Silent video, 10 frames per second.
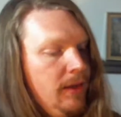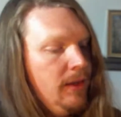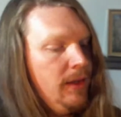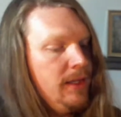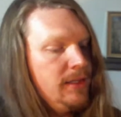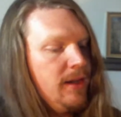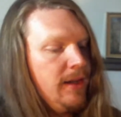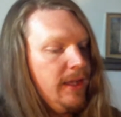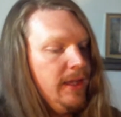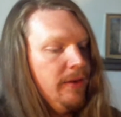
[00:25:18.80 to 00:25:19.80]
"He's not
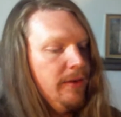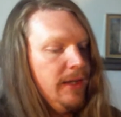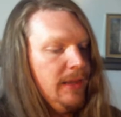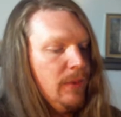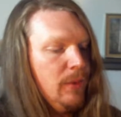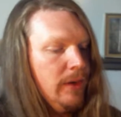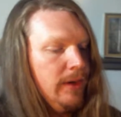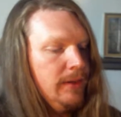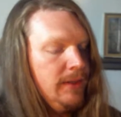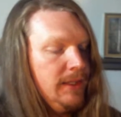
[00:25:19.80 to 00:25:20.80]
here anymore,"
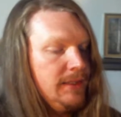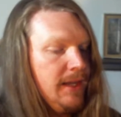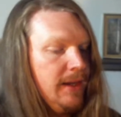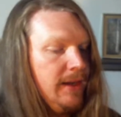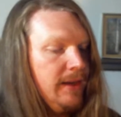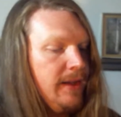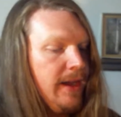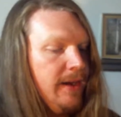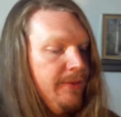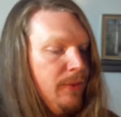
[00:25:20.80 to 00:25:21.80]
he said in a
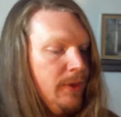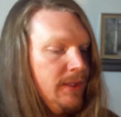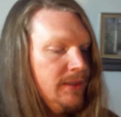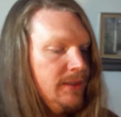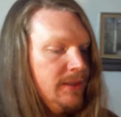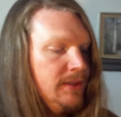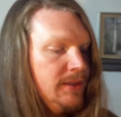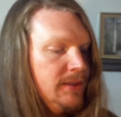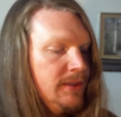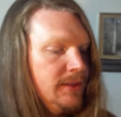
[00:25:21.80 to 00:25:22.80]
tired voice.
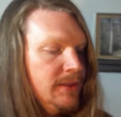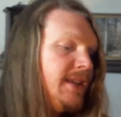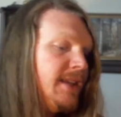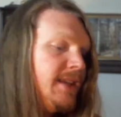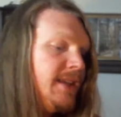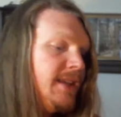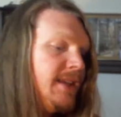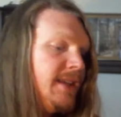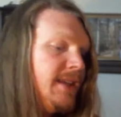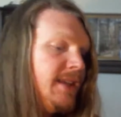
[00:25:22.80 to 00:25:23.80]
"He said he
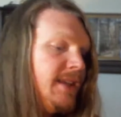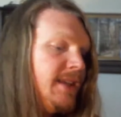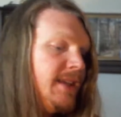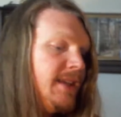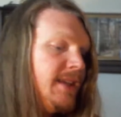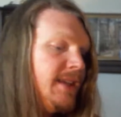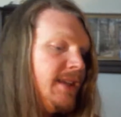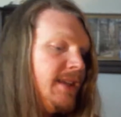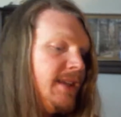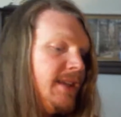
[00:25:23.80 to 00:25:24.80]
saw someone more fun."